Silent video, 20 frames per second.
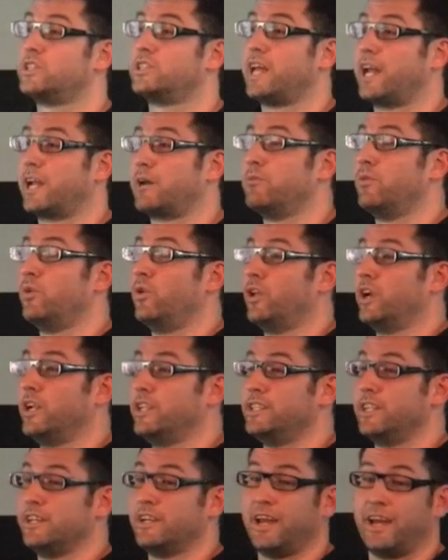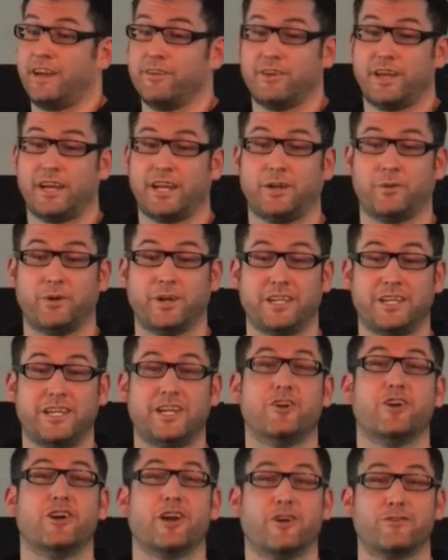stack more that I didn't have anywhere
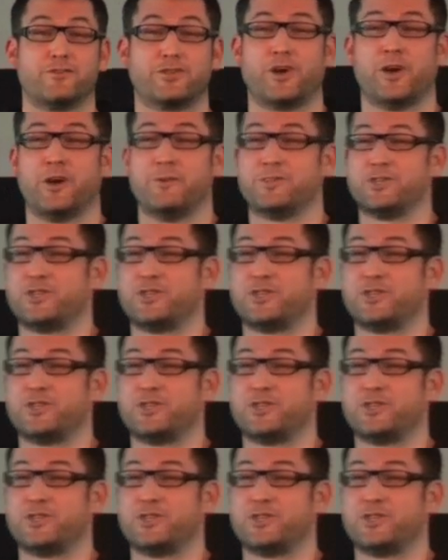near enough time